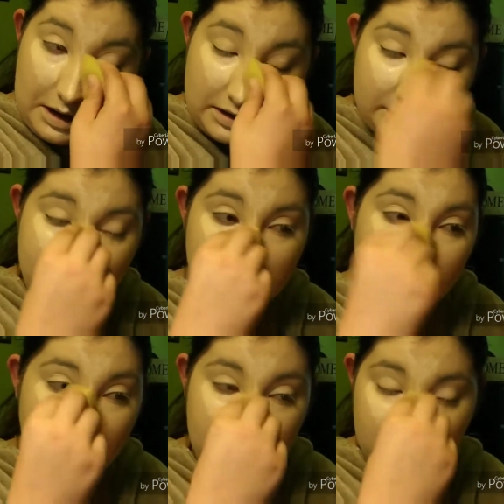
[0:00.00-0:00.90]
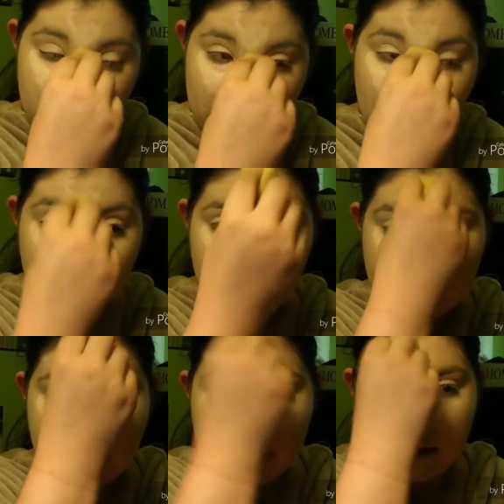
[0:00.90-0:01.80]
Anyway, so when I'm under a lot of
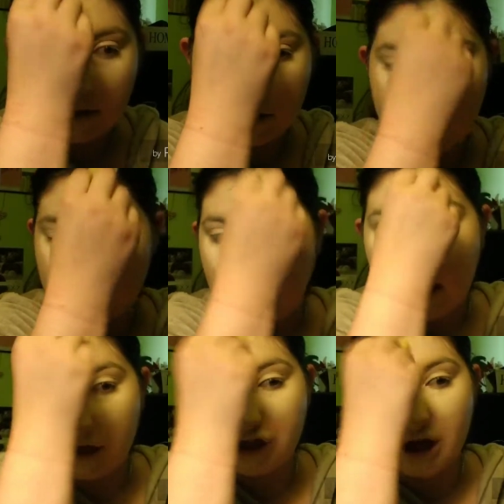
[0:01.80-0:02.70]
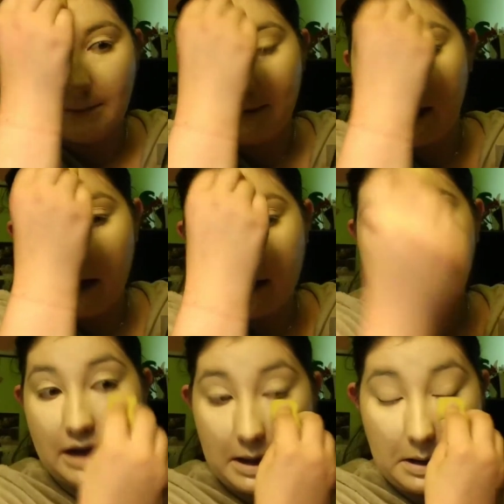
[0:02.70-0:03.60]
stress, I tend to do a lot of shopping, and
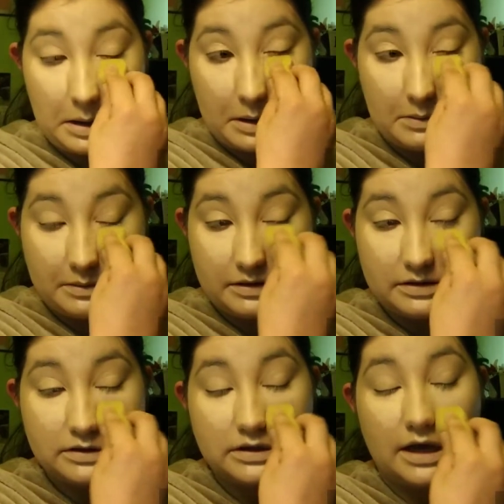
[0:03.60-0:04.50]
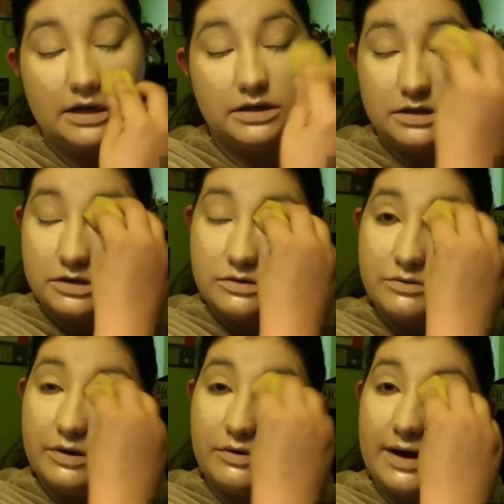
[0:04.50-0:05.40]
then I tend
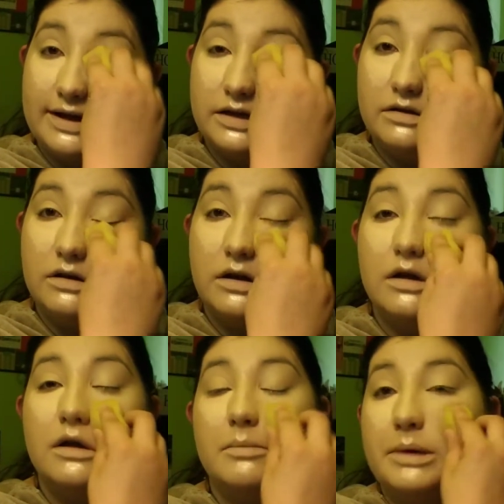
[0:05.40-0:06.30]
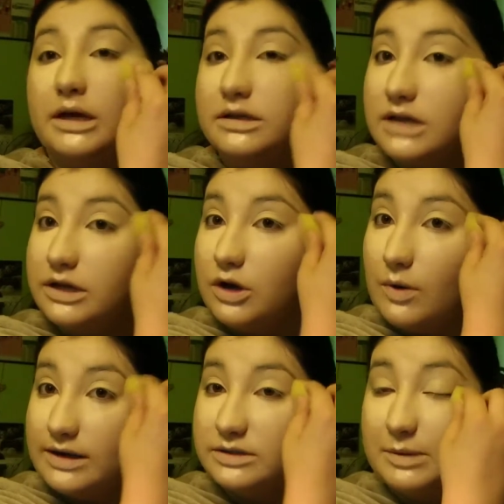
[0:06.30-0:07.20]
to regret it because I
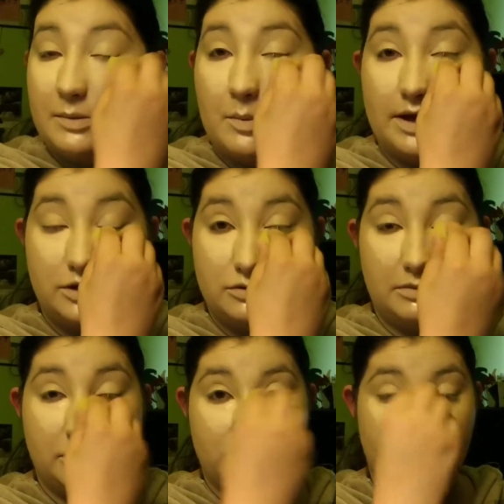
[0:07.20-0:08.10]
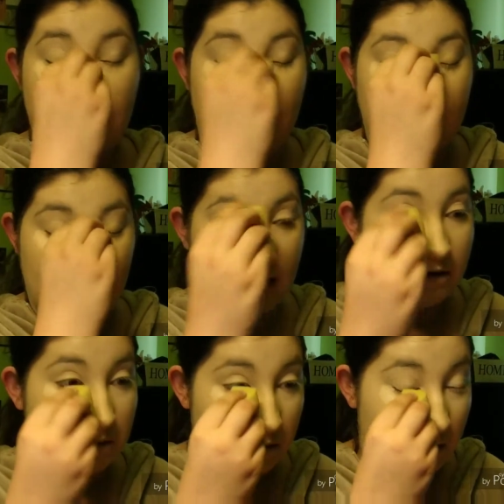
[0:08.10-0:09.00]
know I spent way too much that I
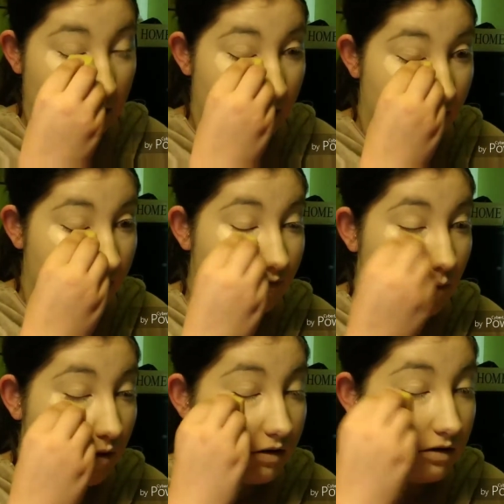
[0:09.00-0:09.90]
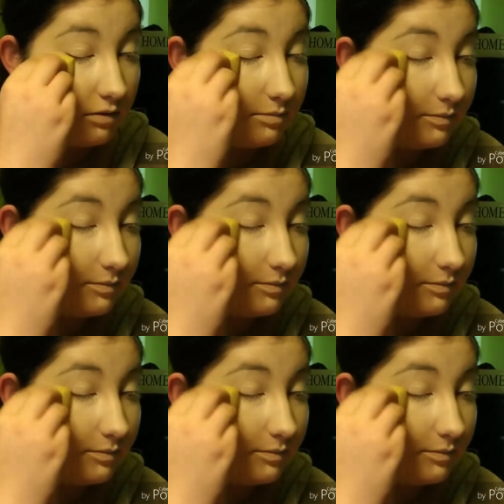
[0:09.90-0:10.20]
can't afford.